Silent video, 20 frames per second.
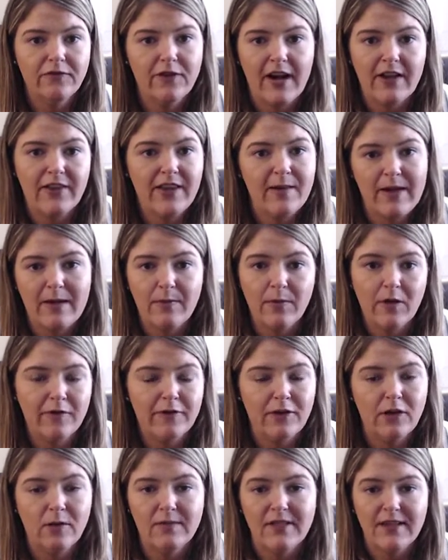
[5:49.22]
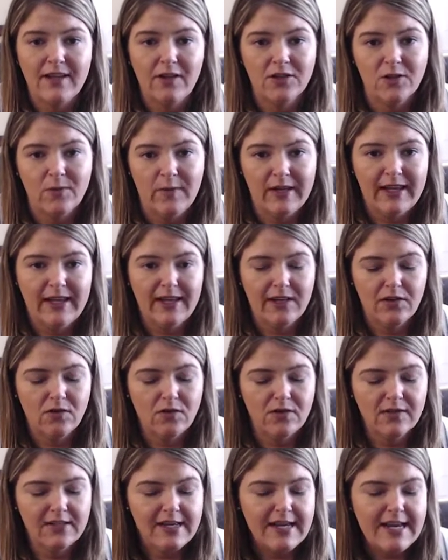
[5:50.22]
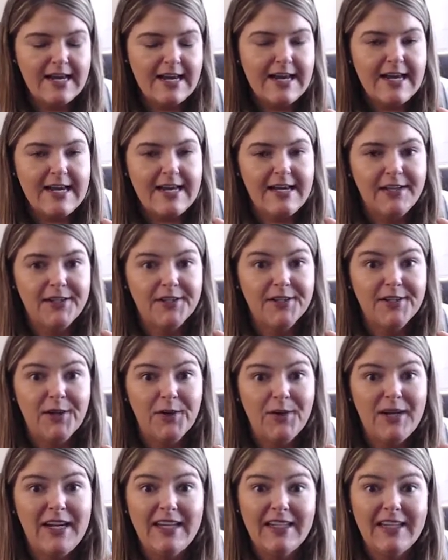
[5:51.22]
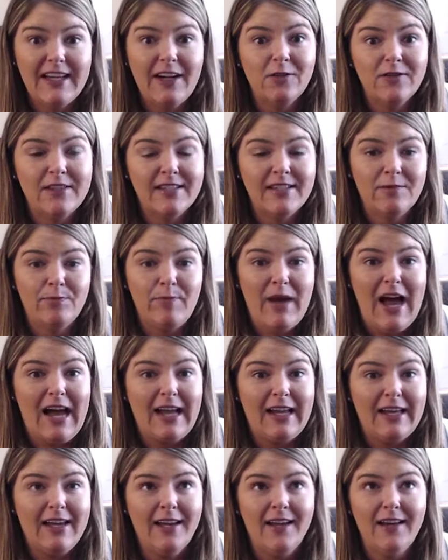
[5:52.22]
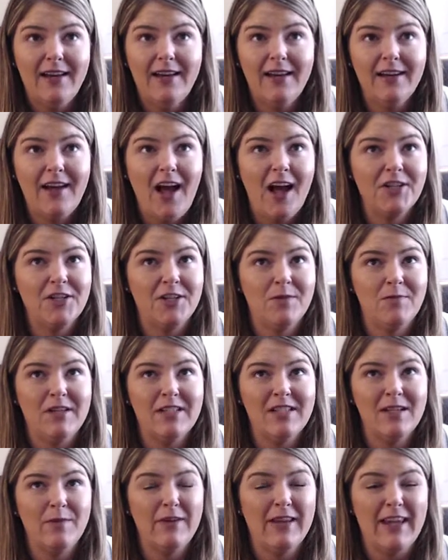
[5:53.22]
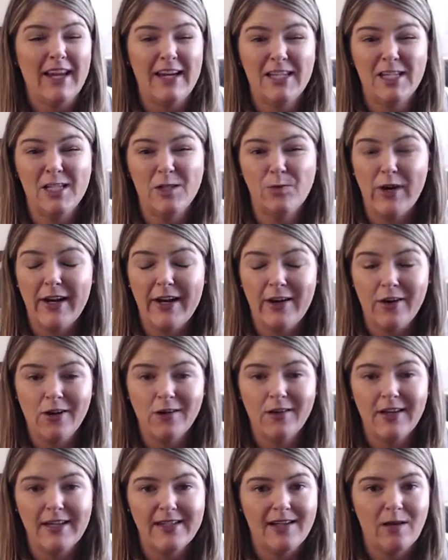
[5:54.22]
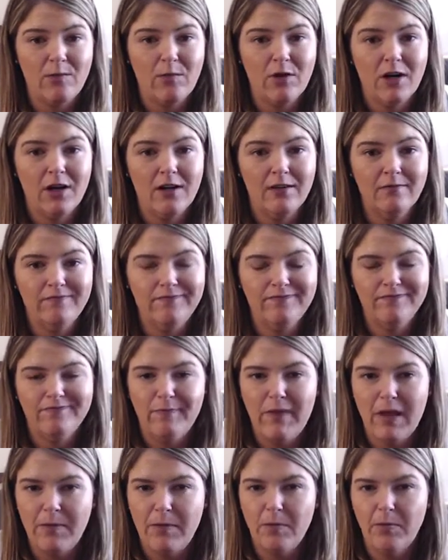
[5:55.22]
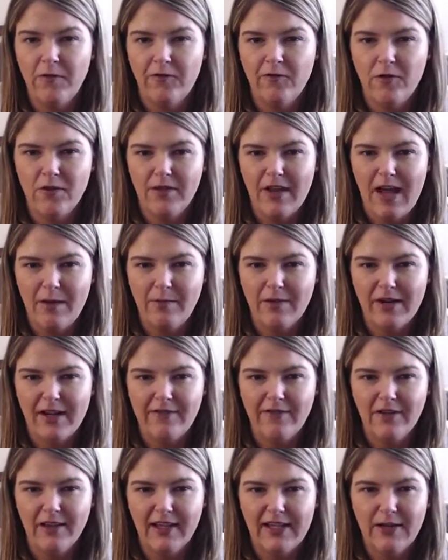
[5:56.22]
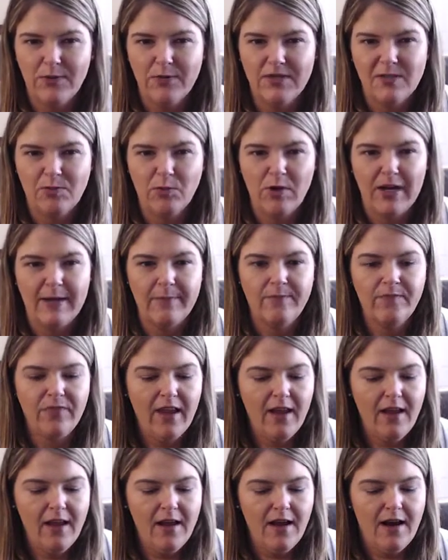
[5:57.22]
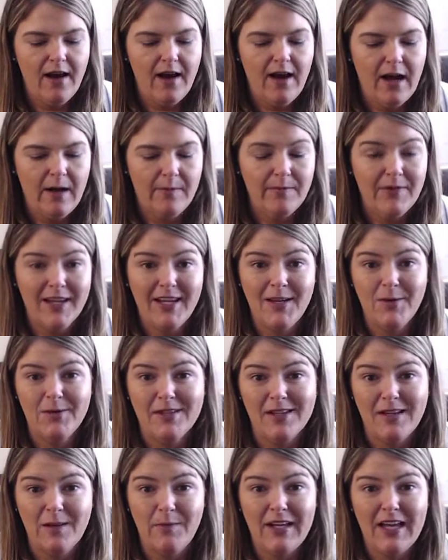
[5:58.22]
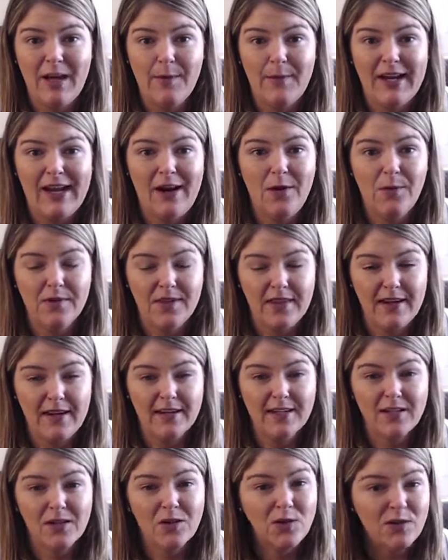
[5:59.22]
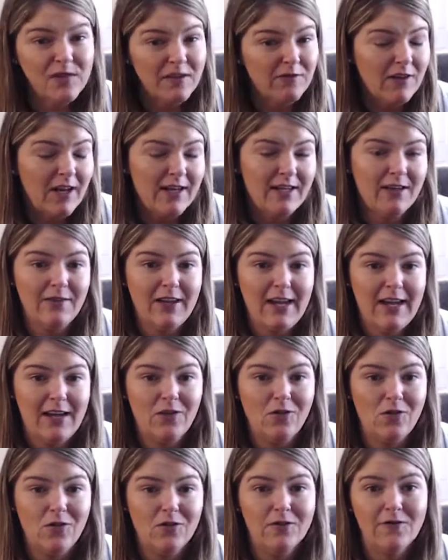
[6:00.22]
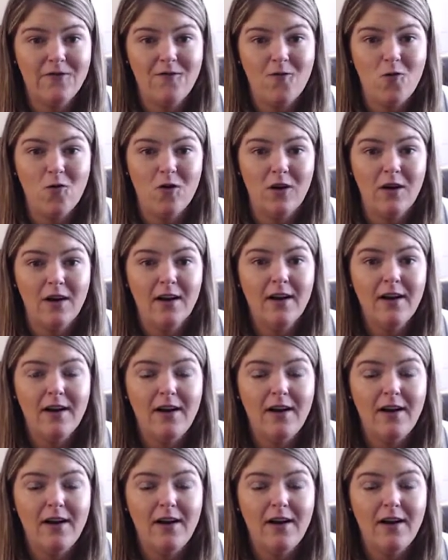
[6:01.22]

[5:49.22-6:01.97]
they make perfumes. They also make candles. So he announced back, gosh, it must have been like spring or early summer, maybe before that, but I feel like it was spring, that he was going to be coming out with an exclusive line of candles for